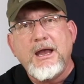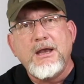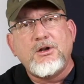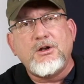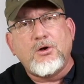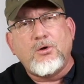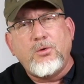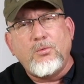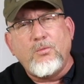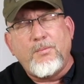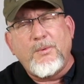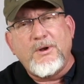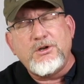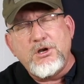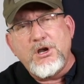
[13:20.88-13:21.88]
But you know,
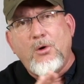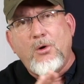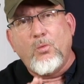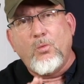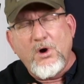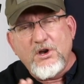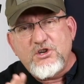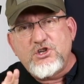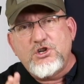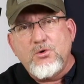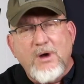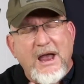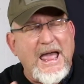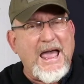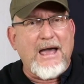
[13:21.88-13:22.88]
once you have
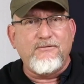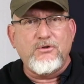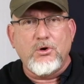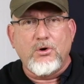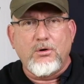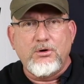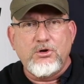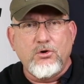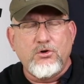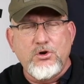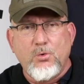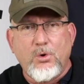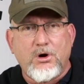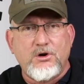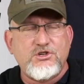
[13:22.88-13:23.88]
your
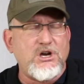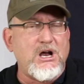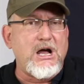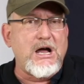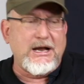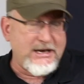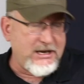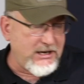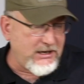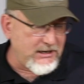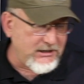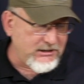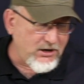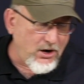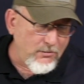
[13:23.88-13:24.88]
URGI, and it comes
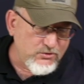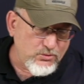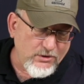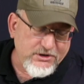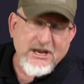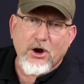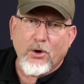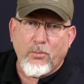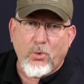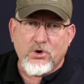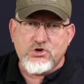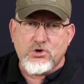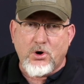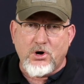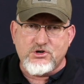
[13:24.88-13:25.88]
with the airborne charging
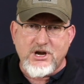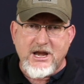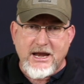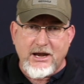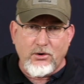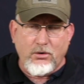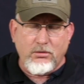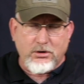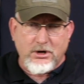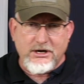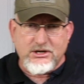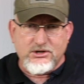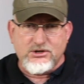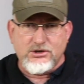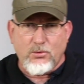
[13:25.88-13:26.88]
handle, all right, this is the
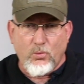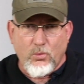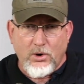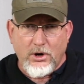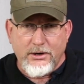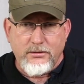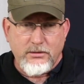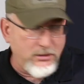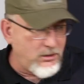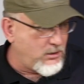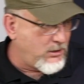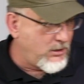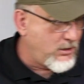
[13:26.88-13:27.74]
one, okay,